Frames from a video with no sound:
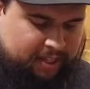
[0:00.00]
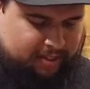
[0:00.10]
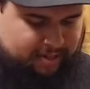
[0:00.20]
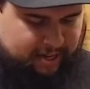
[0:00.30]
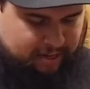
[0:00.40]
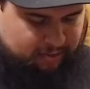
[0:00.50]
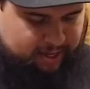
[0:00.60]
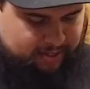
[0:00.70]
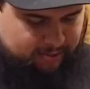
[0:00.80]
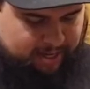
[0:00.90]
that
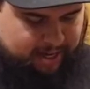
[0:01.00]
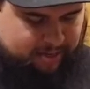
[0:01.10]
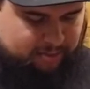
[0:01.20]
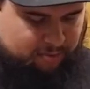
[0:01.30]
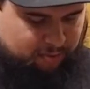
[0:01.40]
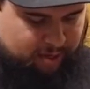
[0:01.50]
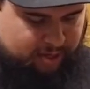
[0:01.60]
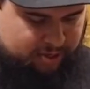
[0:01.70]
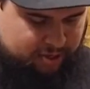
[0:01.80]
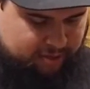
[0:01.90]
celery, so we get a nice little
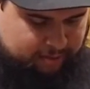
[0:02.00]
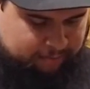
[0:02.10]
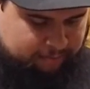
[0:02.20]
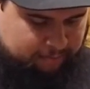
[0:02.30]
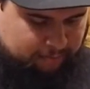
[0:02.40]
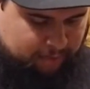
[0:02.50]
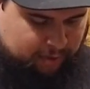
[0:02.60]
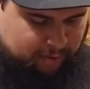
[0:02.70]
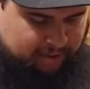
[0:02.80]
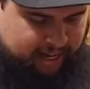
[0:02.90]
crunch.
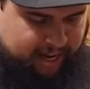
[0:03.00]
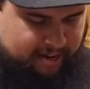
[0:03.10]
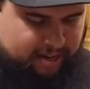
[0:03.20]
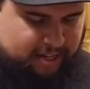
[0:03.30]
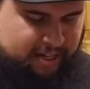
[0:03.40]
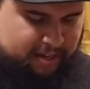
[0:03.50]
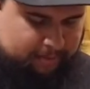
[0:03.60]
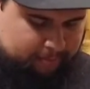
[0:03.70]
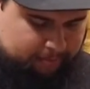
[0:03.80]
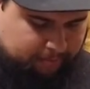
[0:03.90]
That
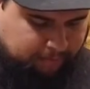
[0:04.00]
onion,